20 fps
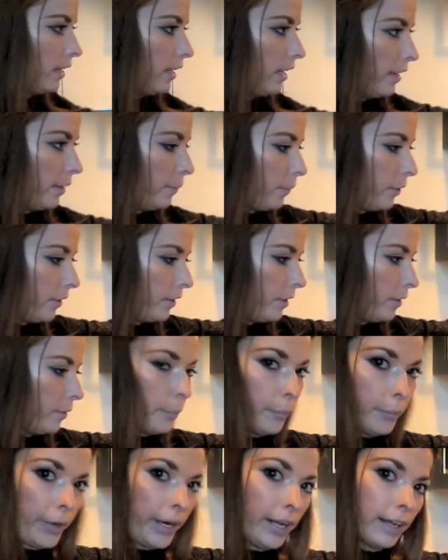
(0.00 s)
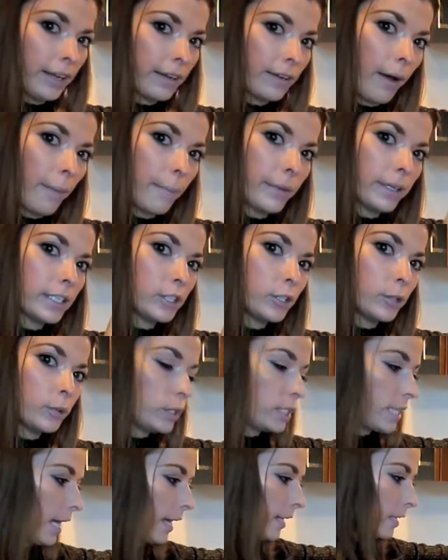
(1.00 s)
I'm gonna break it up into
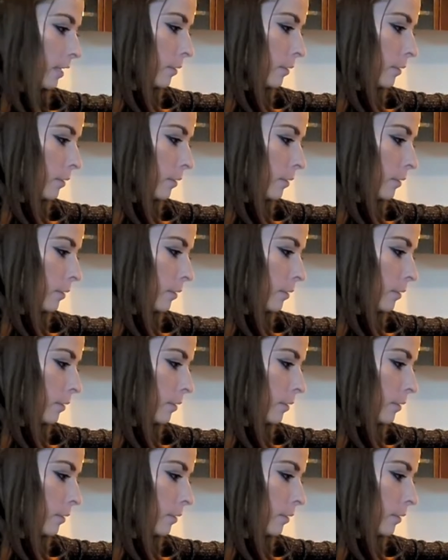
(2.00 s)
tiny